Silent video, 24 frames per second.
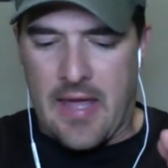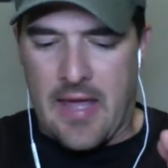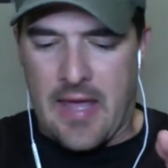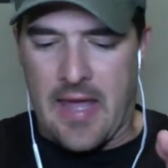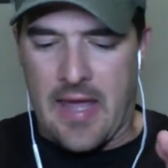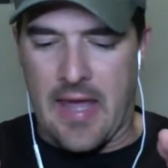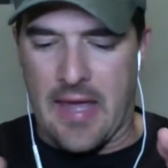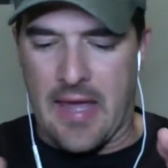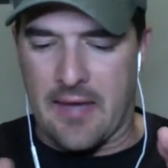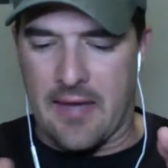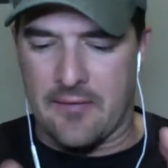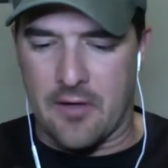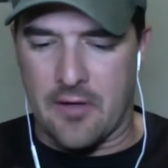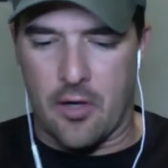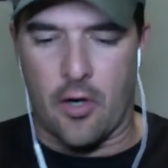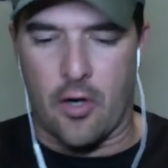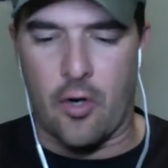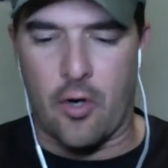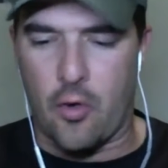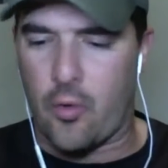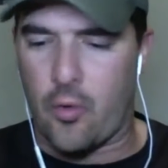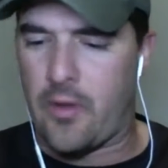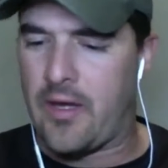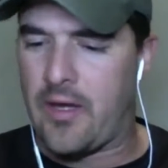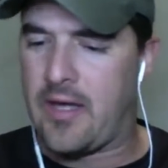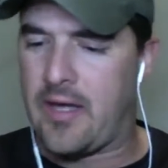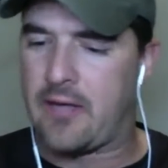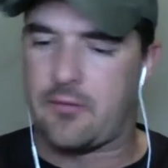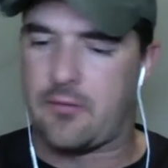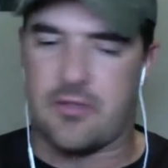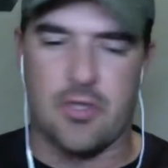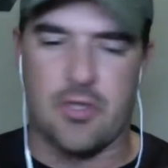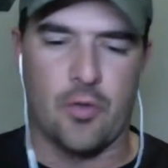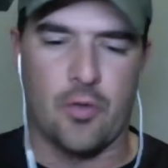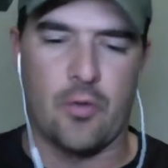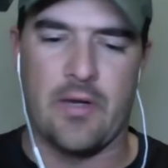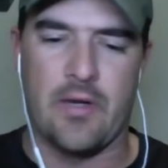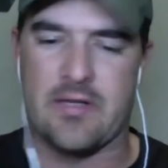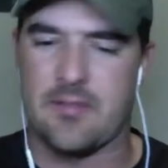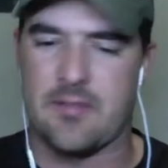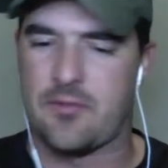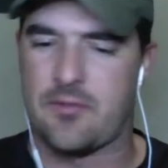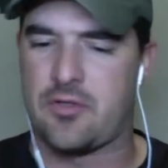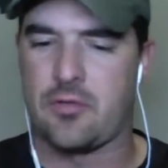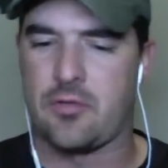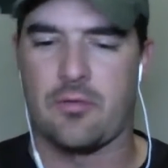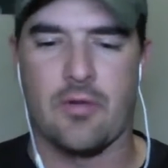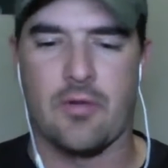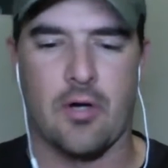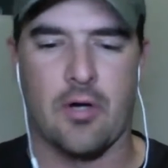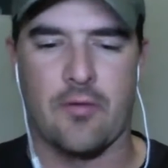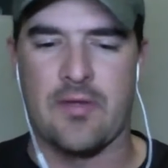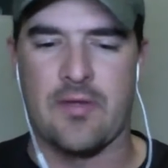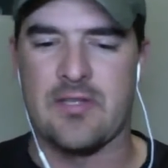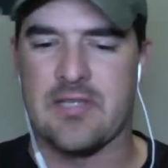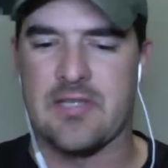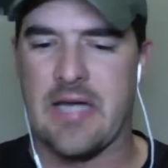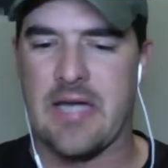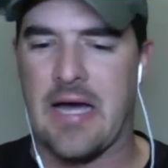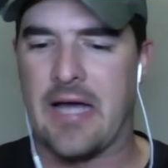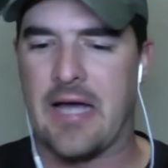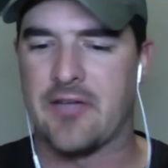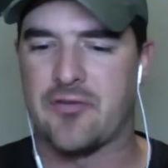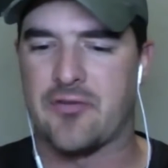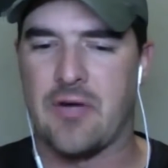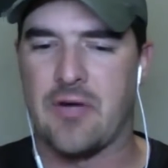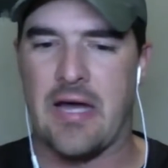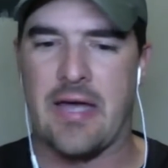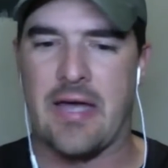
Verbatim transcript: and the whole week, two weeks, I'm shooting with all these guys, right?